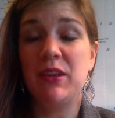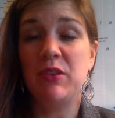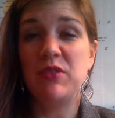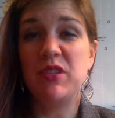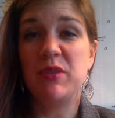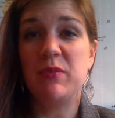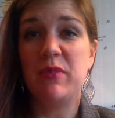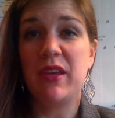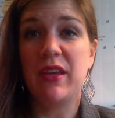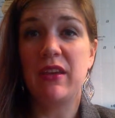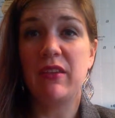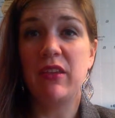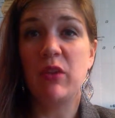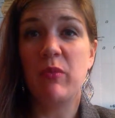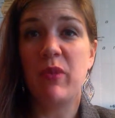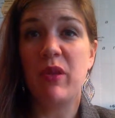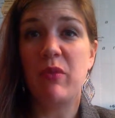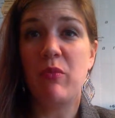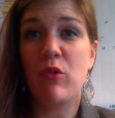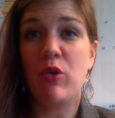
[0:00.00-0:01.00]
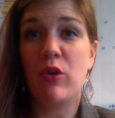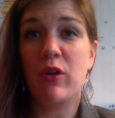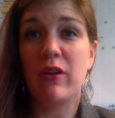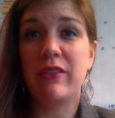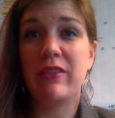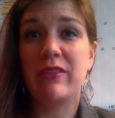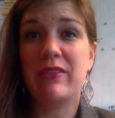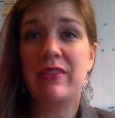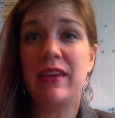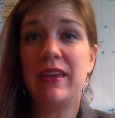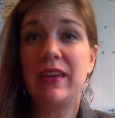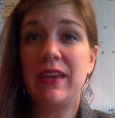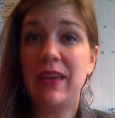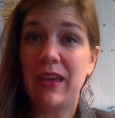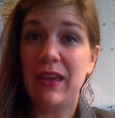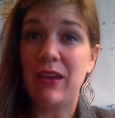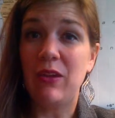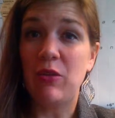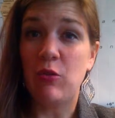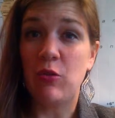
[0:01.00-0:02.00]
you to be a little bit more
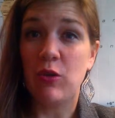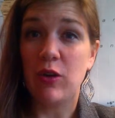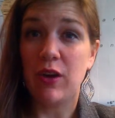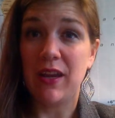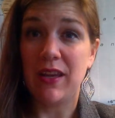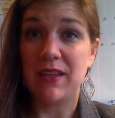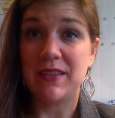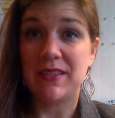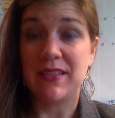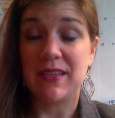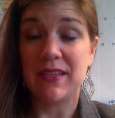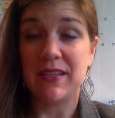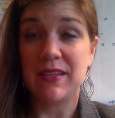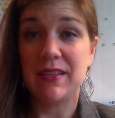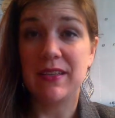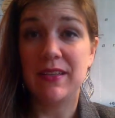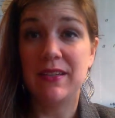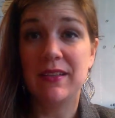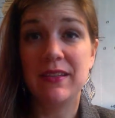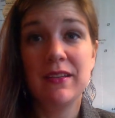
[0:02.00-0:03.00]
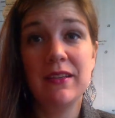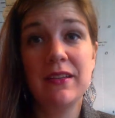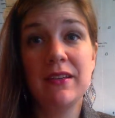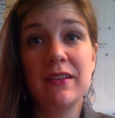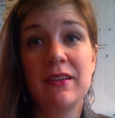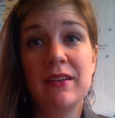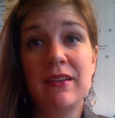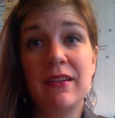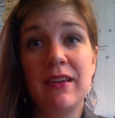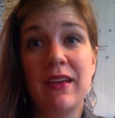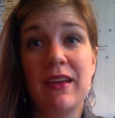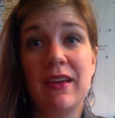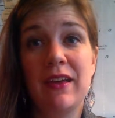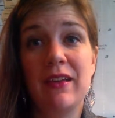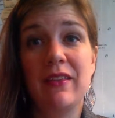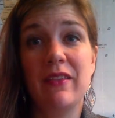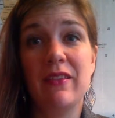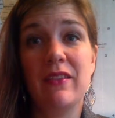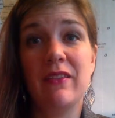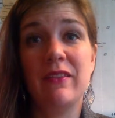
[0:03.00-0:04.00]
thinking oriented
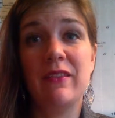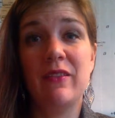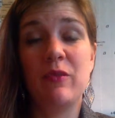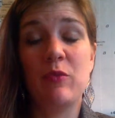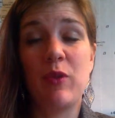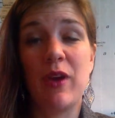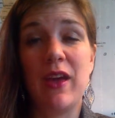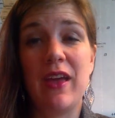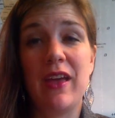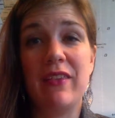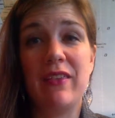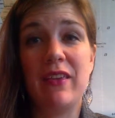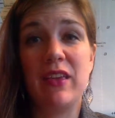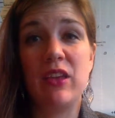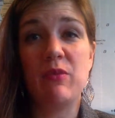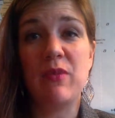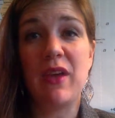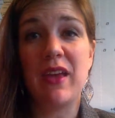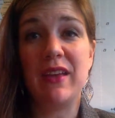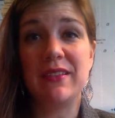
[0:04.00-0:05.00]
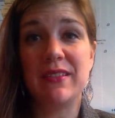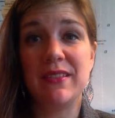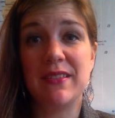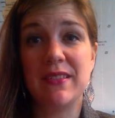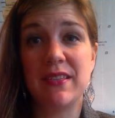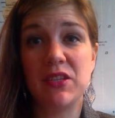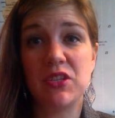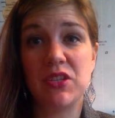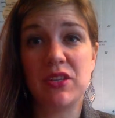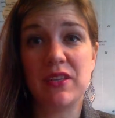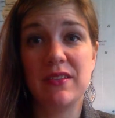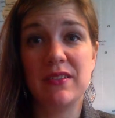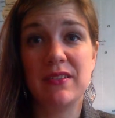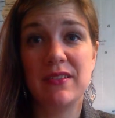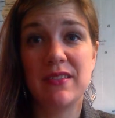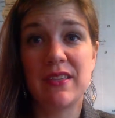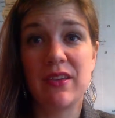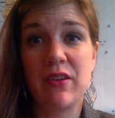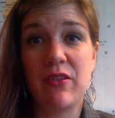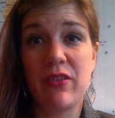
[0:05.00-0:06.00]
in the way that you make
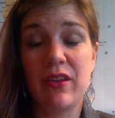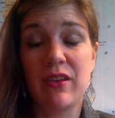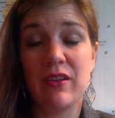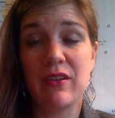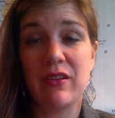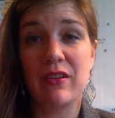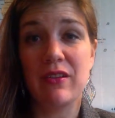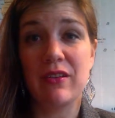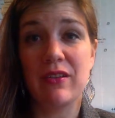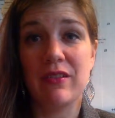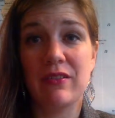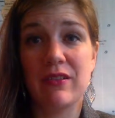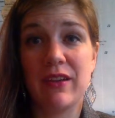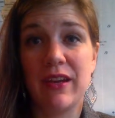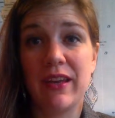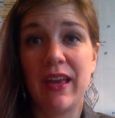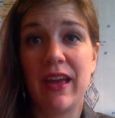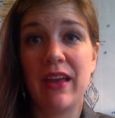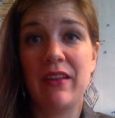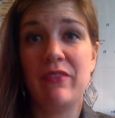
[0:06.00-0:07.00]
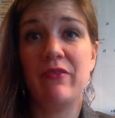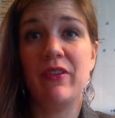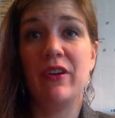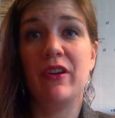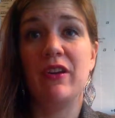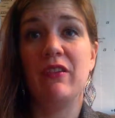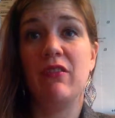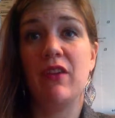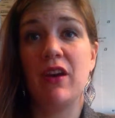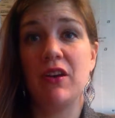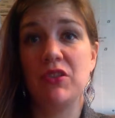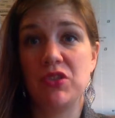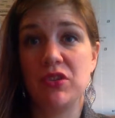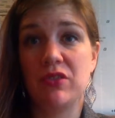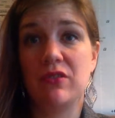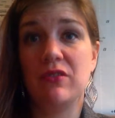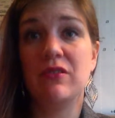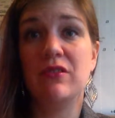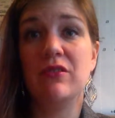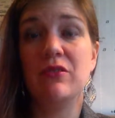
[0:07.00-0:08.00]
decisions so that you're, again, very
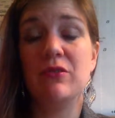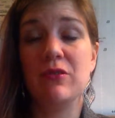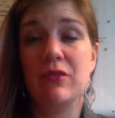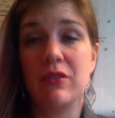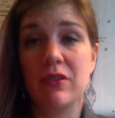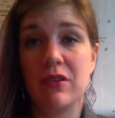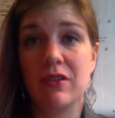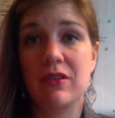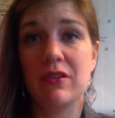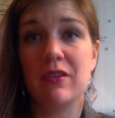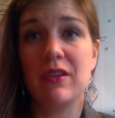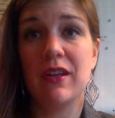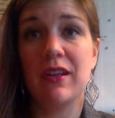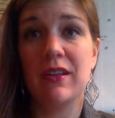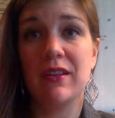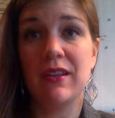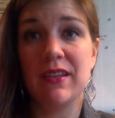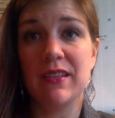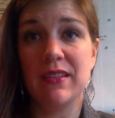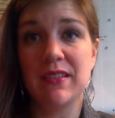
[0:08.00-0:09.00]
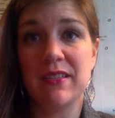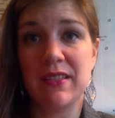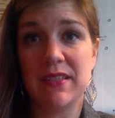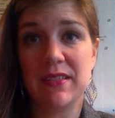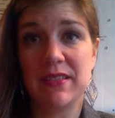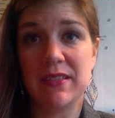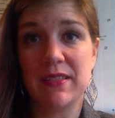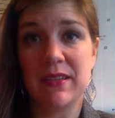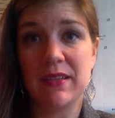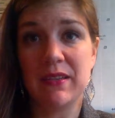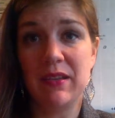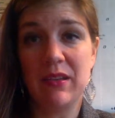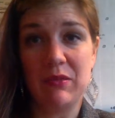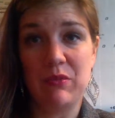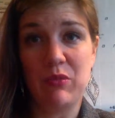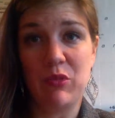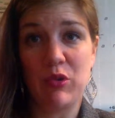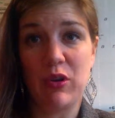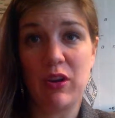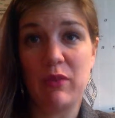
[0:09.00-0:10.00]
logical and ordered and consistent
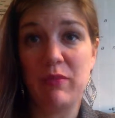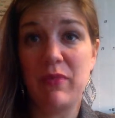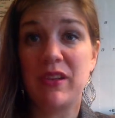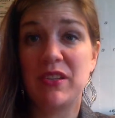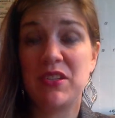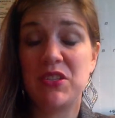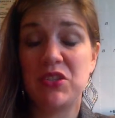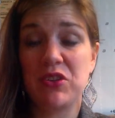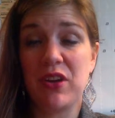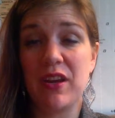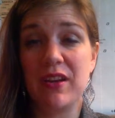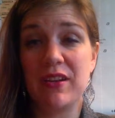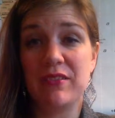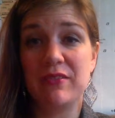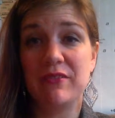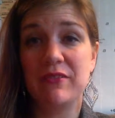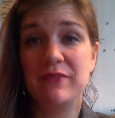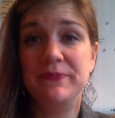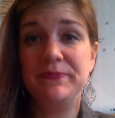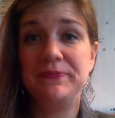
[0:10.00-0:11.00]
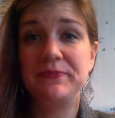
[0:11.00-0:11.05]
and more administrative,